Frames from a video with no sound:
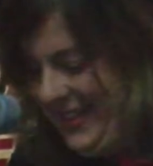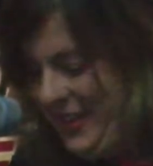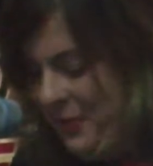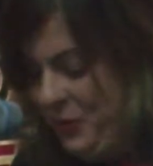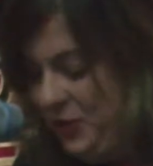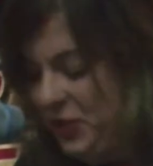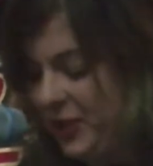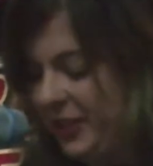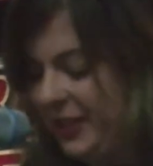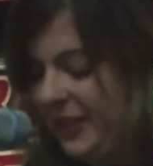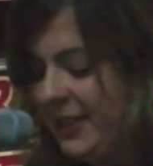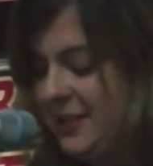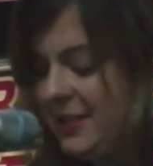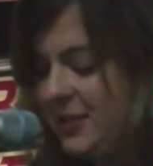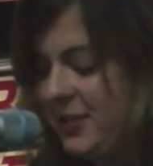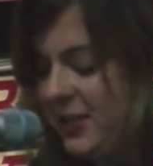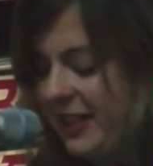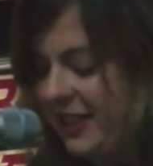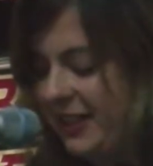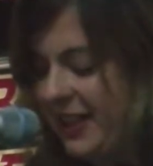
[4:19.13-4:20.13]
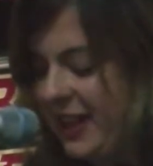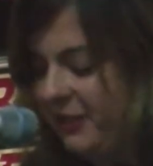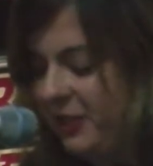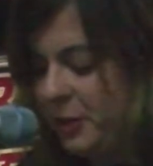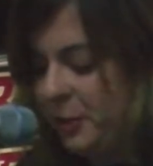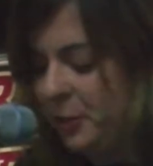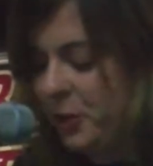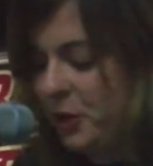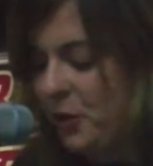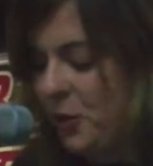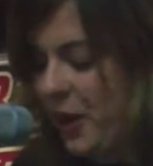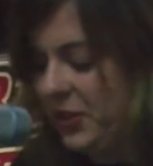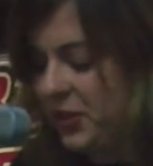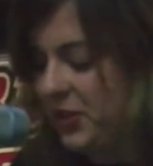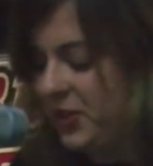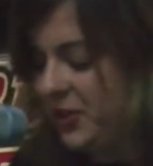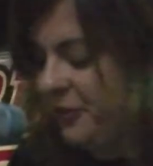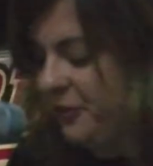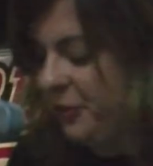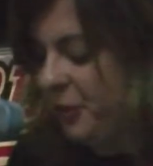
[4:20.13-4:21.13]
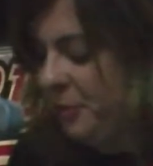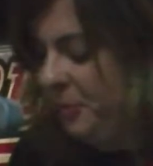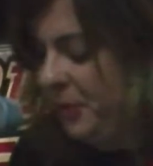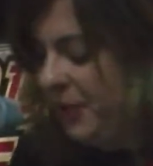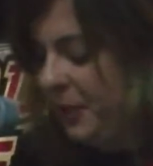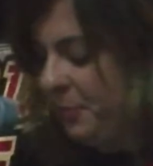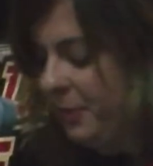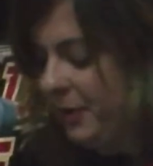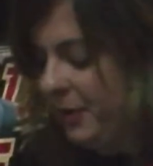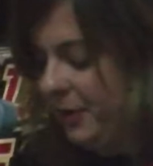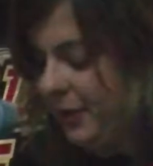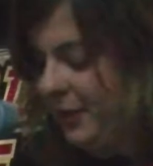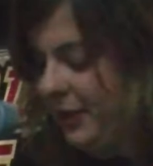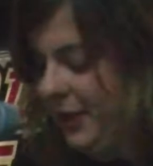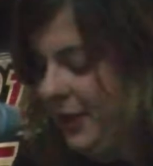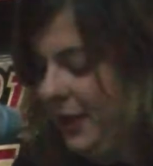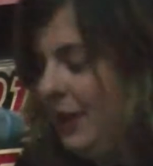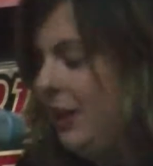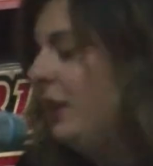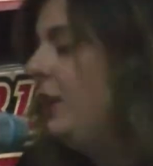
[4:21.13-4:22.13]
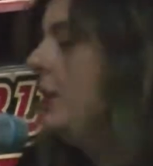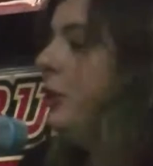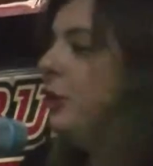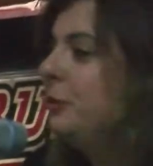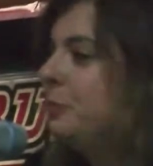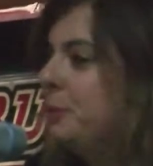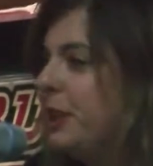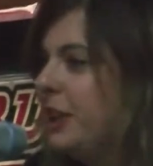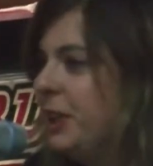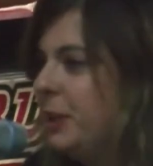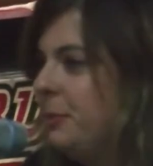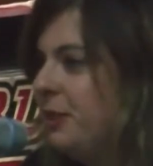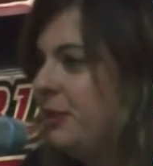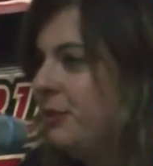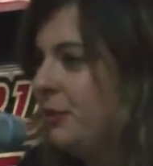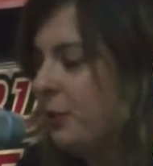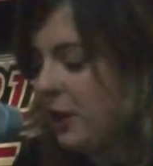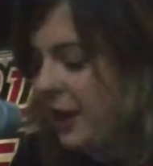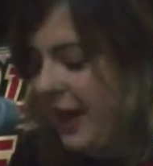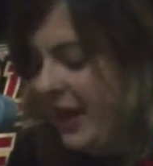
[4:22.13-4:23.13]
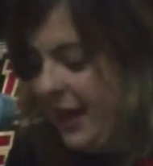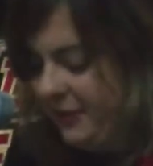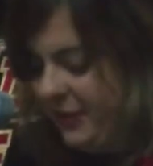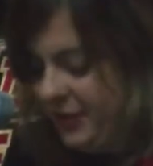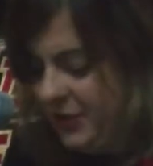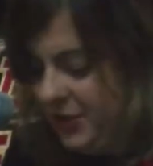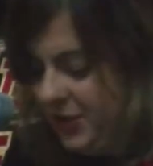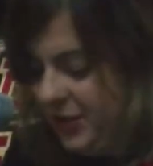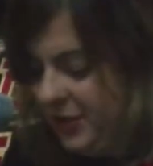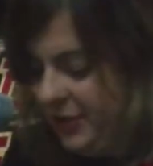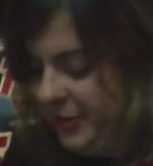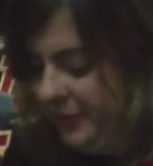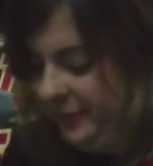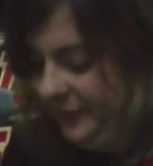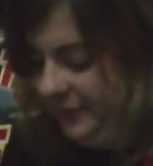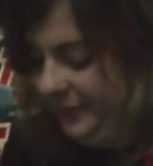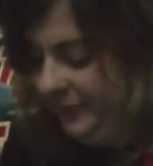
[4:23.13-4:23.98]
Which leads to the inevitable question from people, you've played before, haven't you?